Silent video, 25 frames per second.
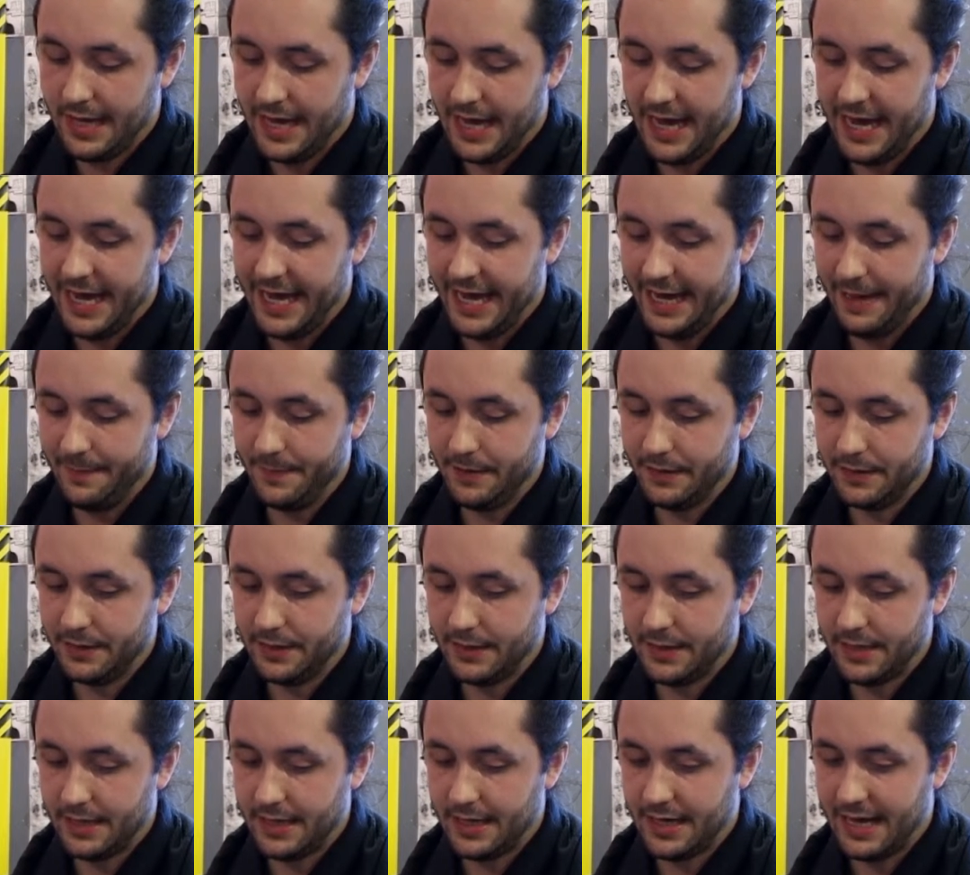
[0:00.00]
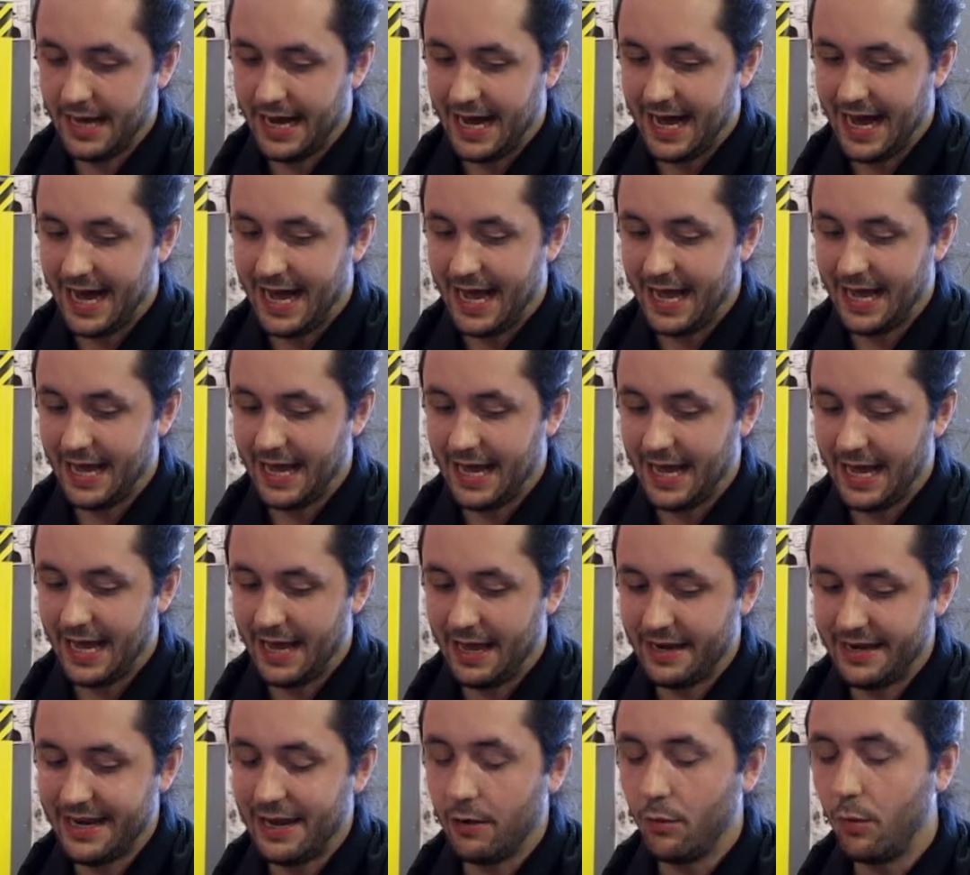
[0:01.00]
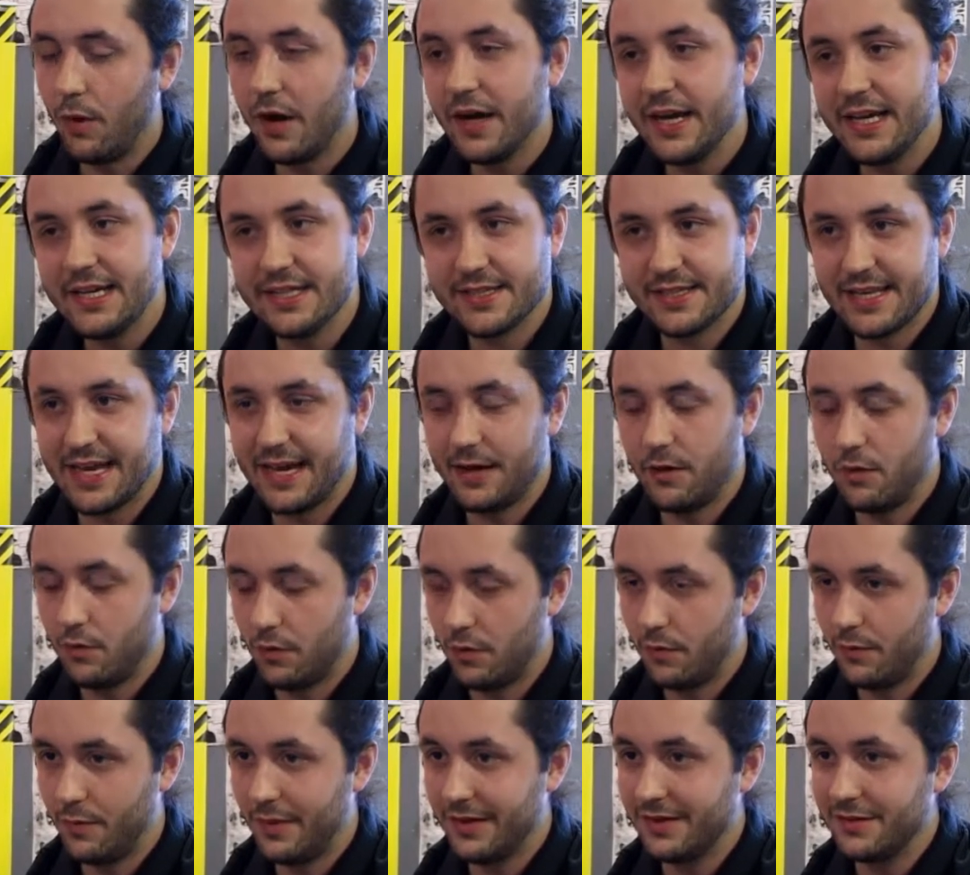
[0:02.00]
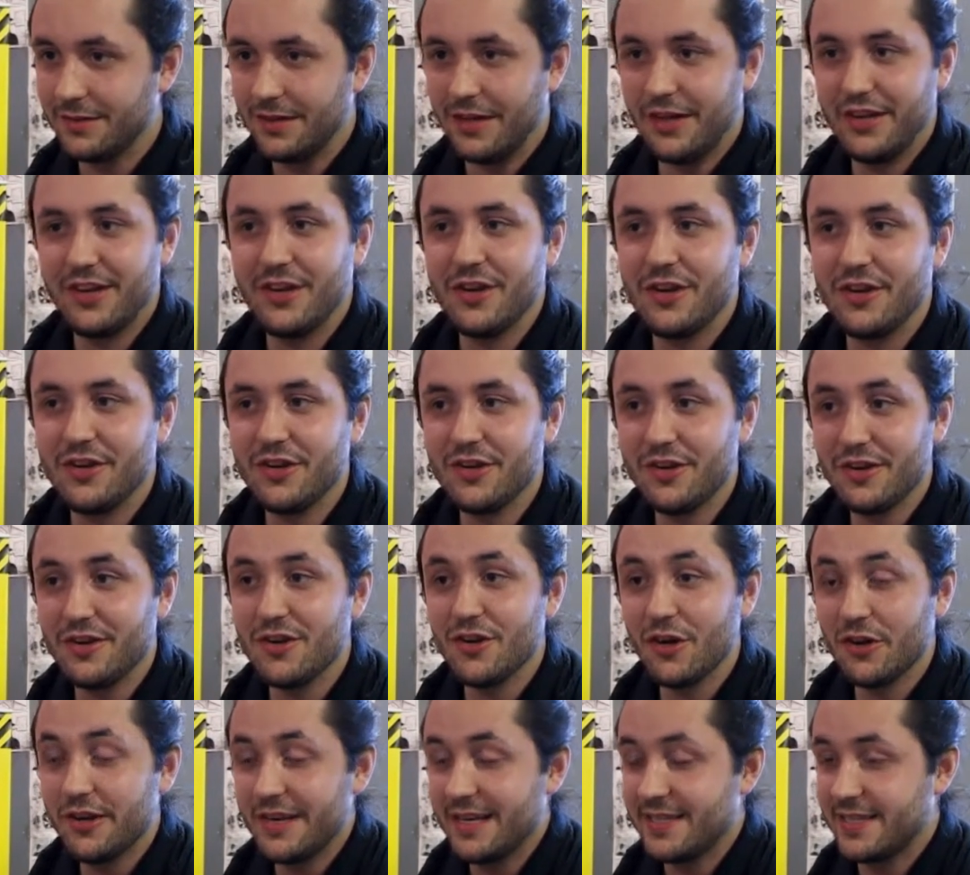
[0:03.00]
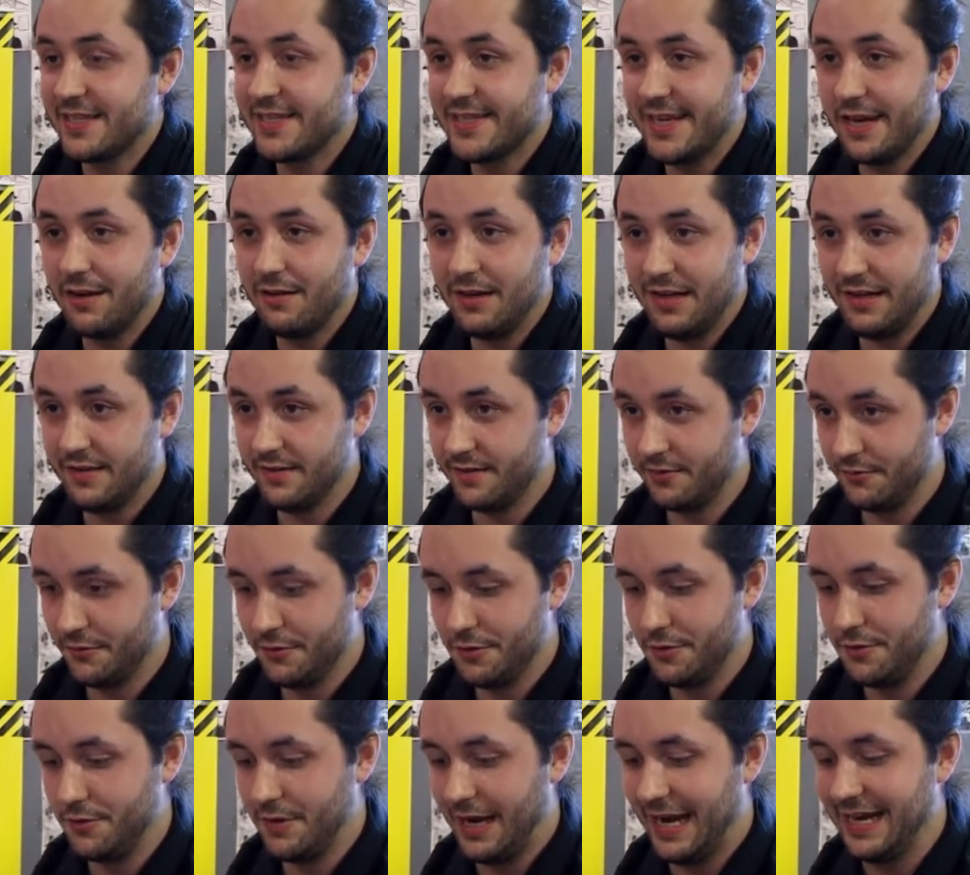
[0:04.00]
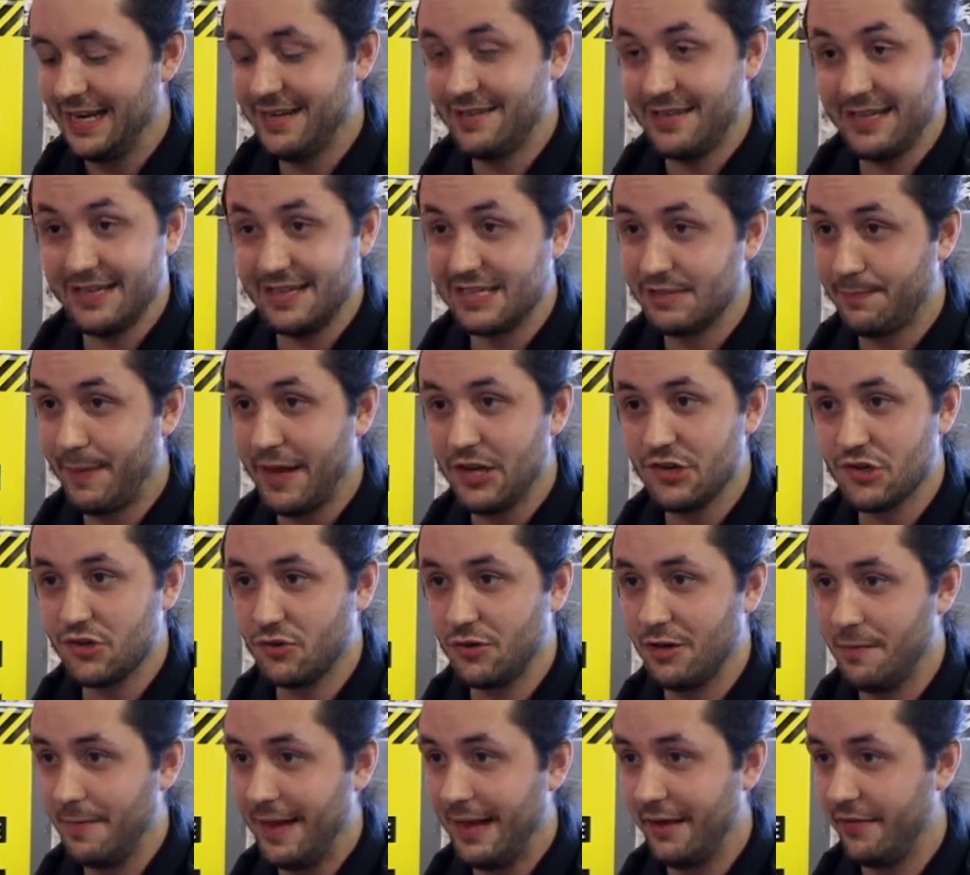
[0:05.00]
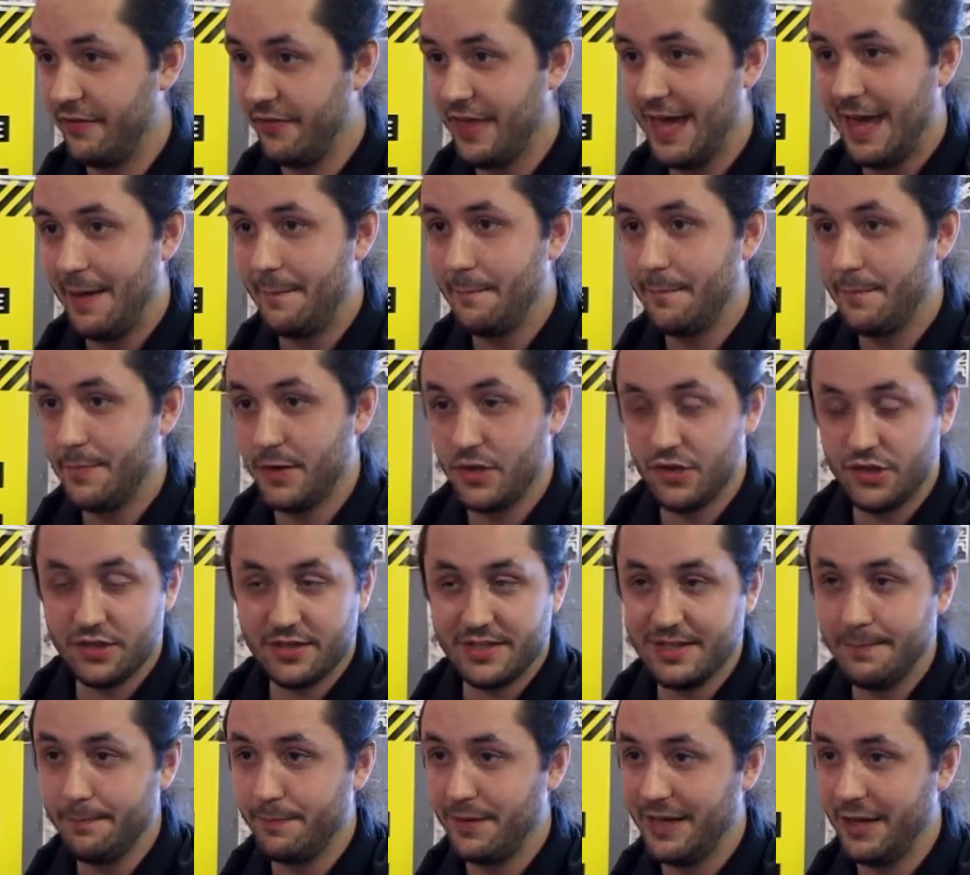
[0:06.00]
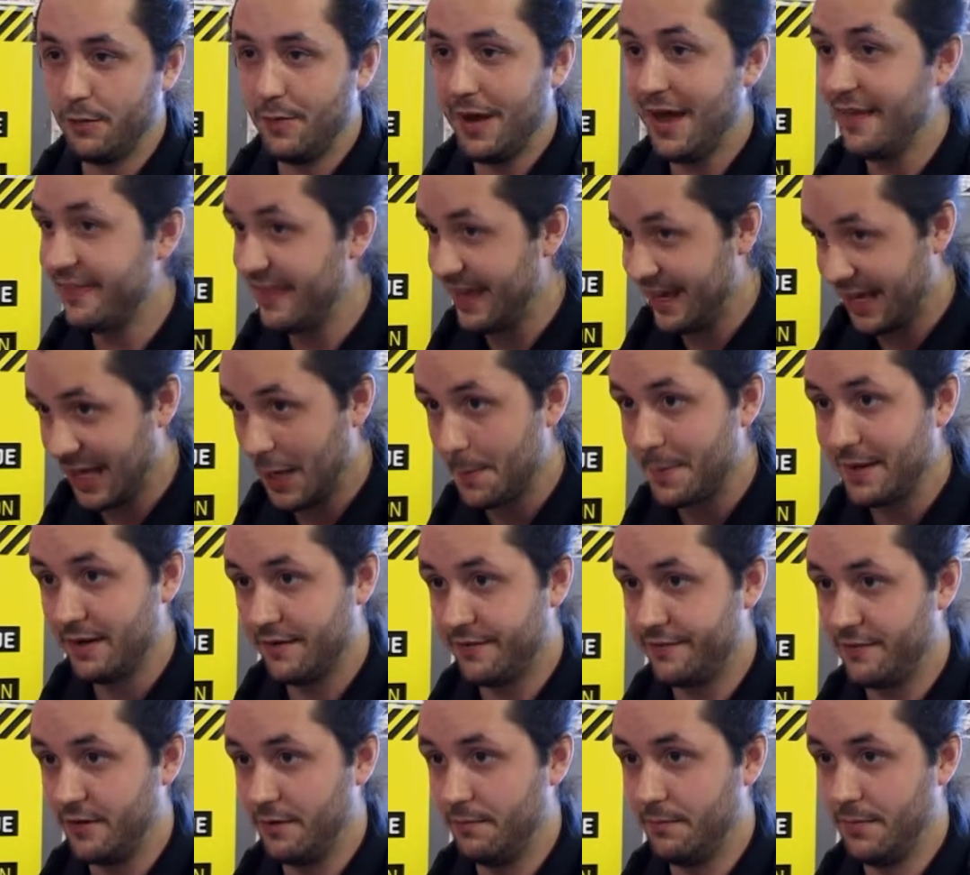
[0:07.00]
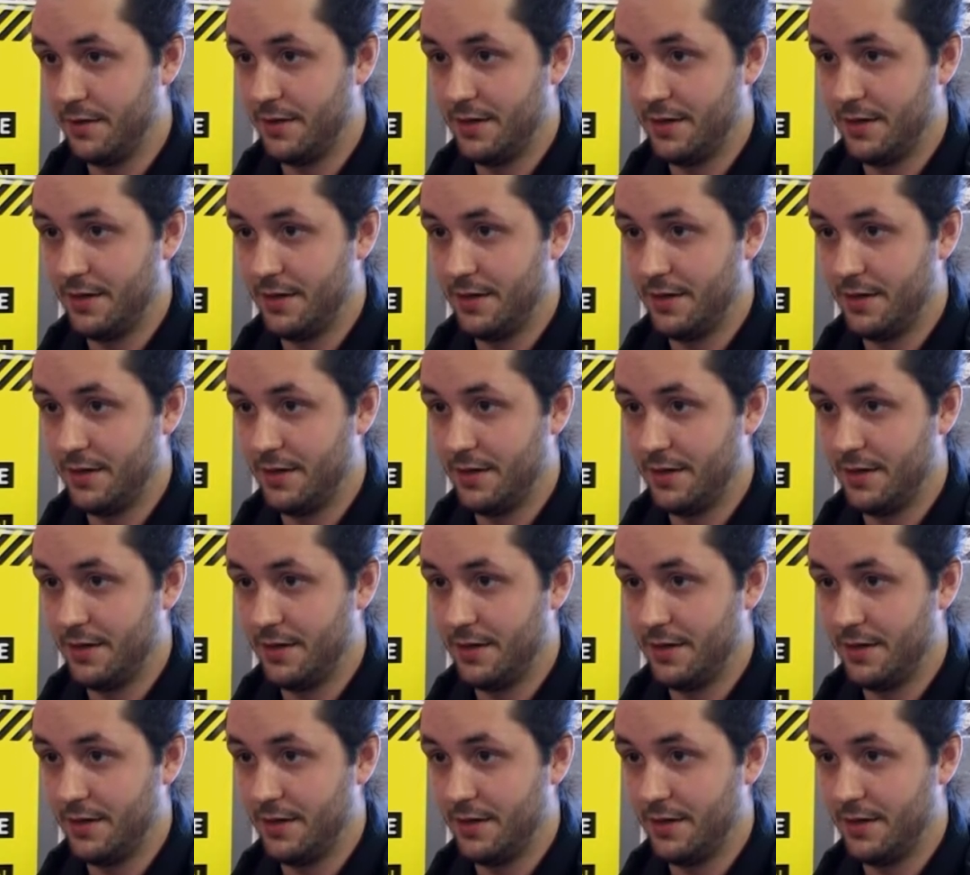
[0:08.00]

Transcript: Now, why is that? Well, not necessarily through anything special about them, but simply where they're coming from.